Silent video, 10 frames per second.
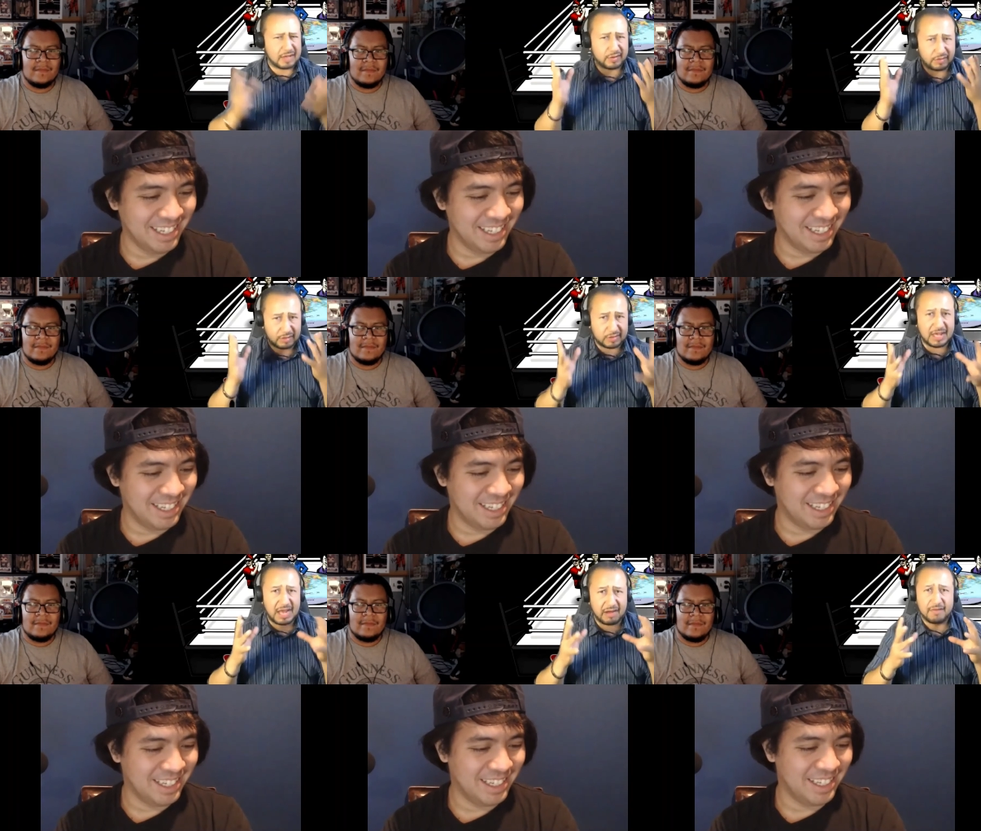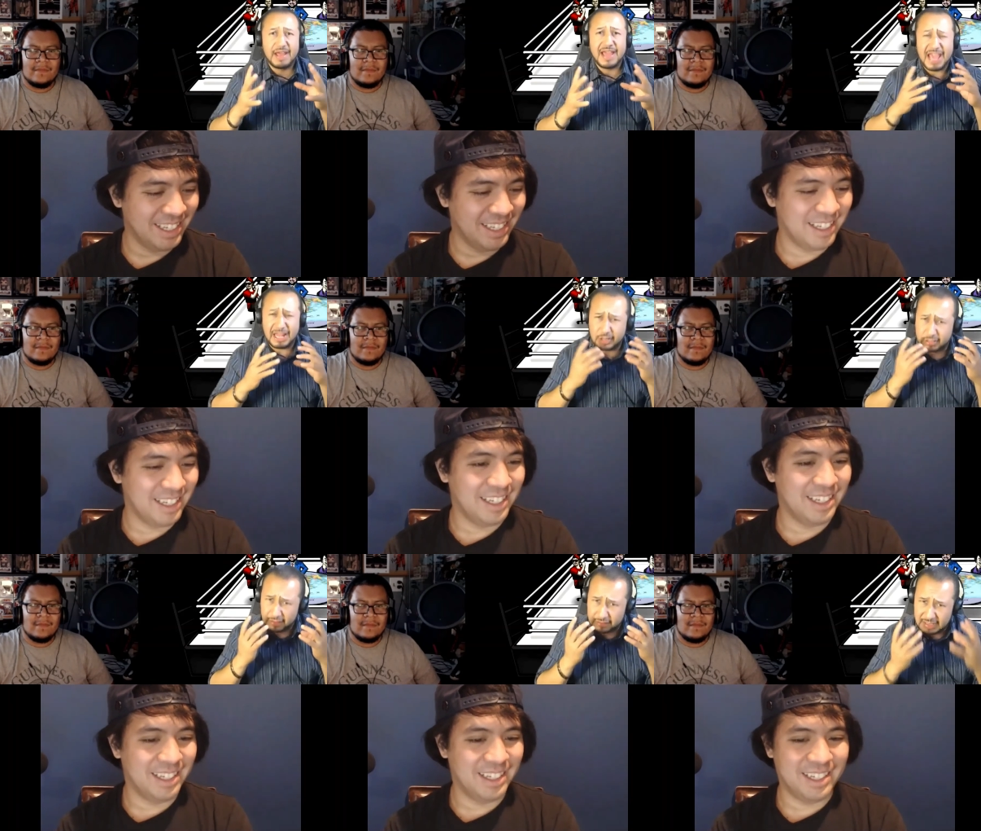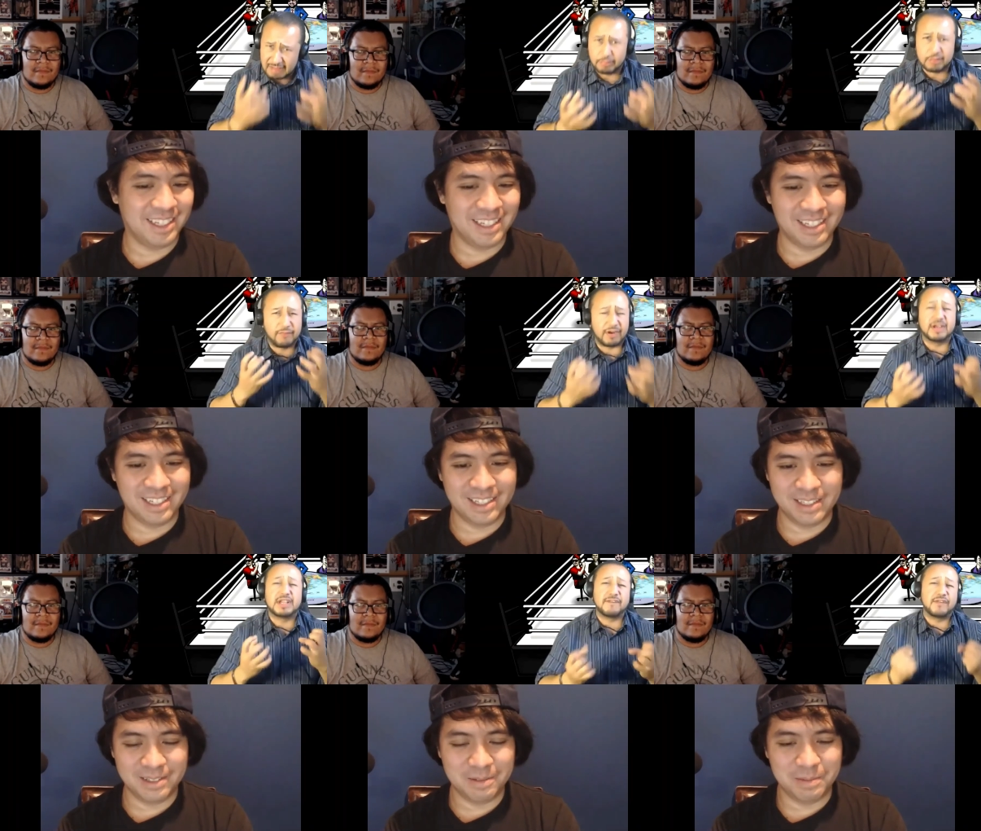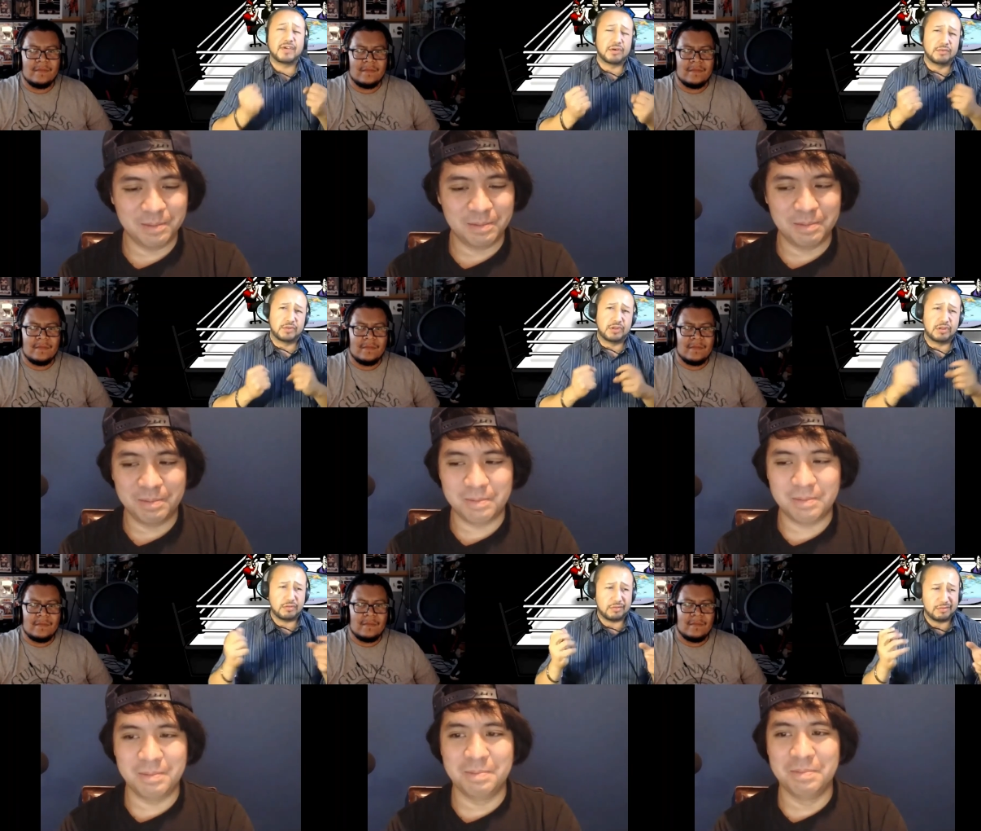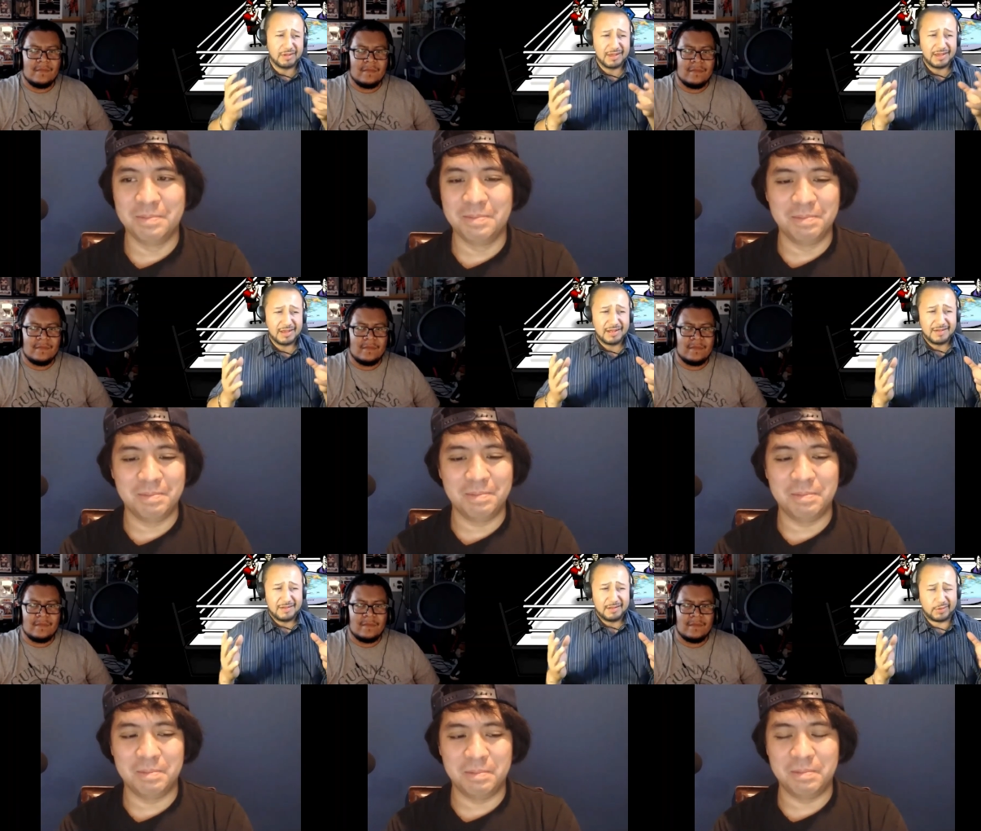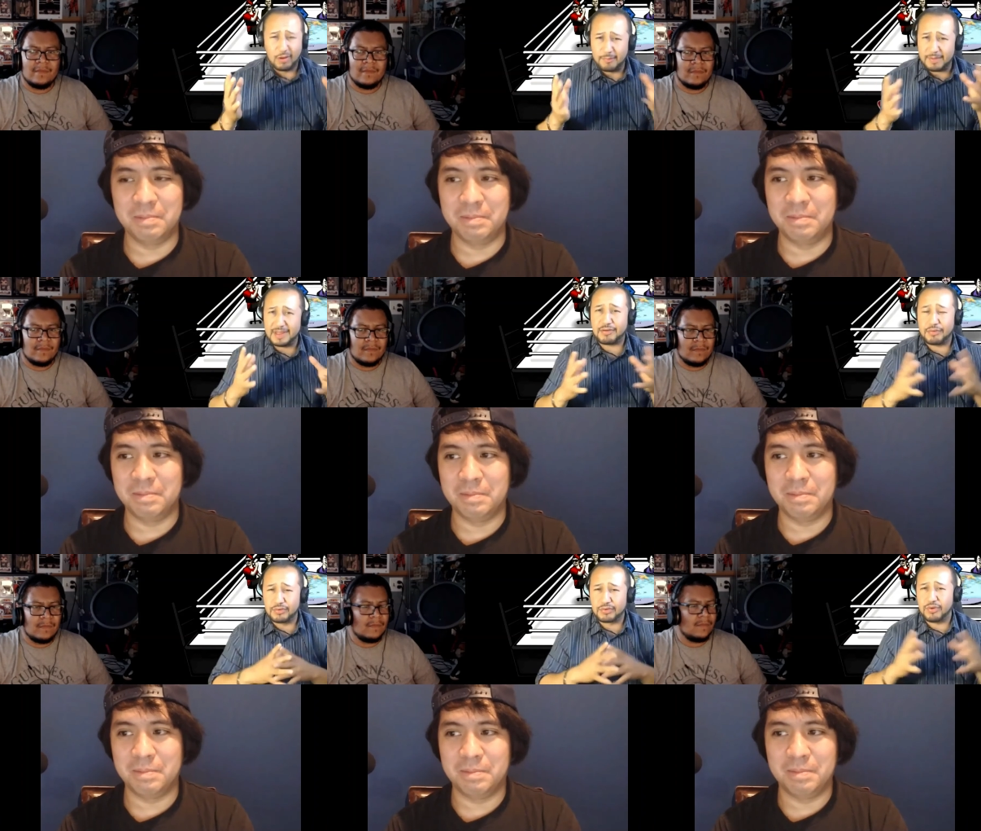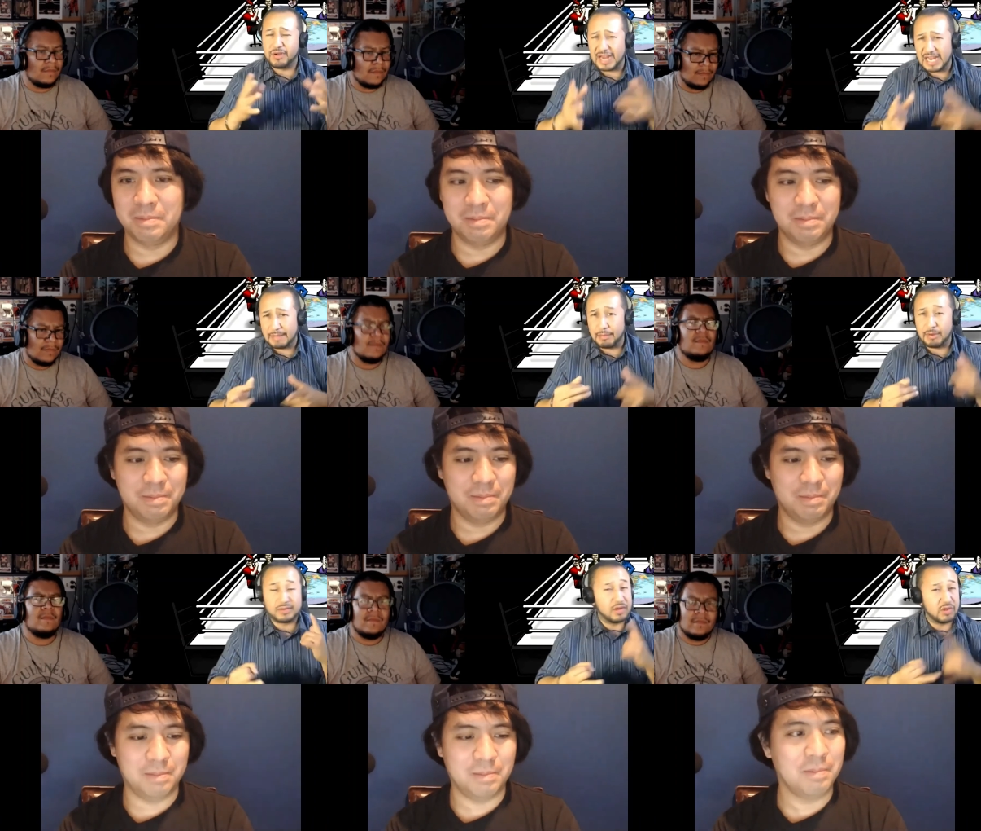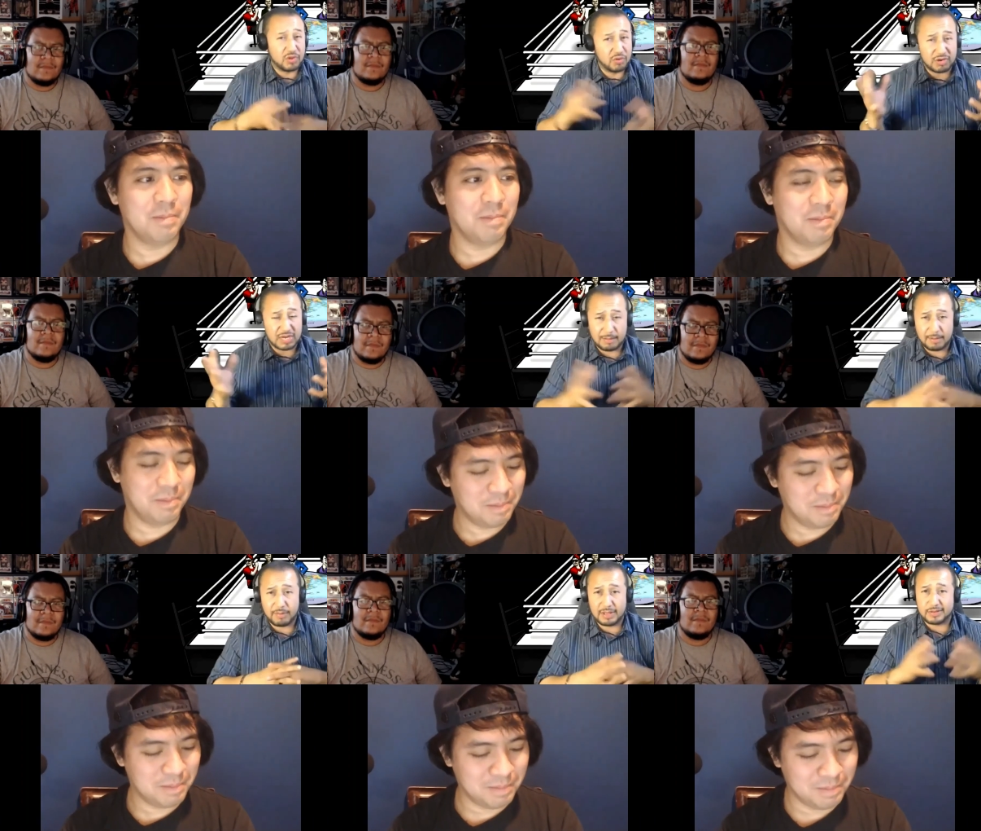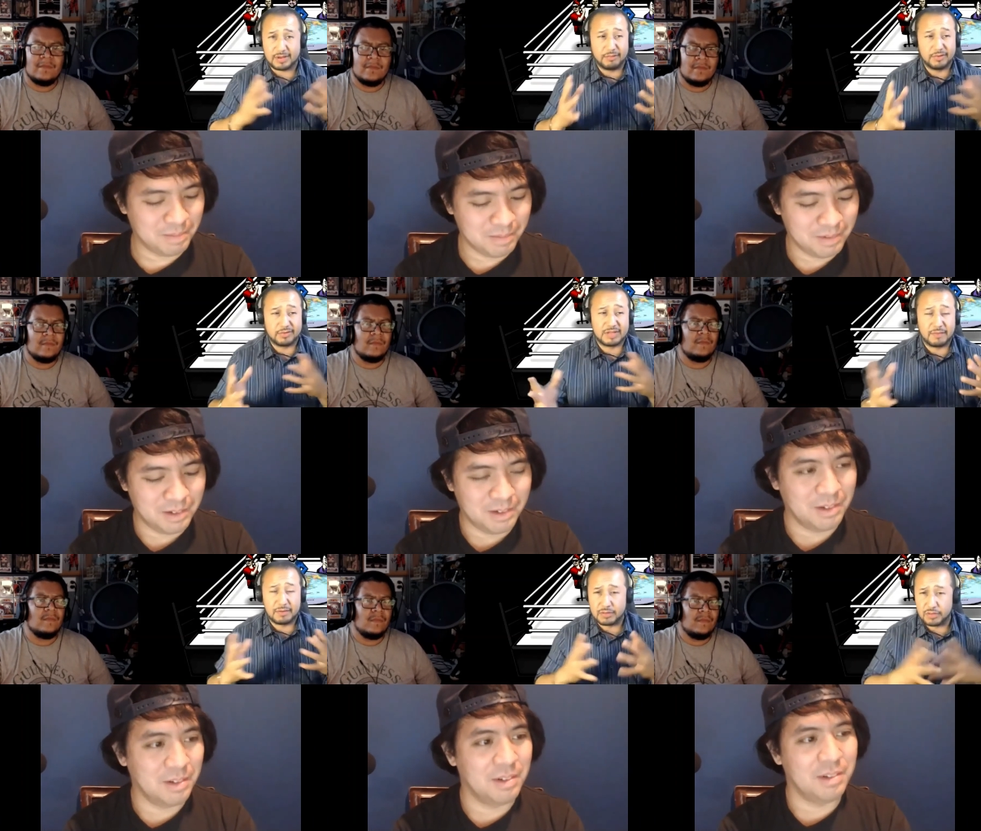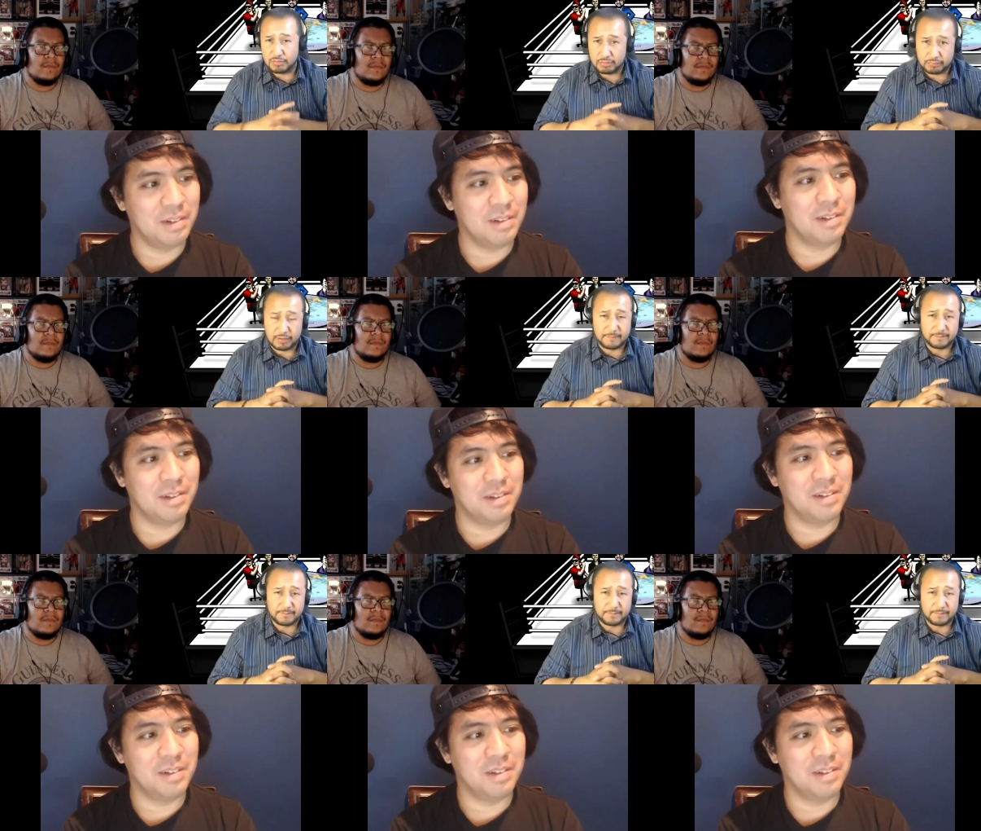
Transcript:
Speaker 1: Yes, you see how it's the it was very difficult to so many cruiser light heavyweights and junior heavyweights that it was difficult to choose from.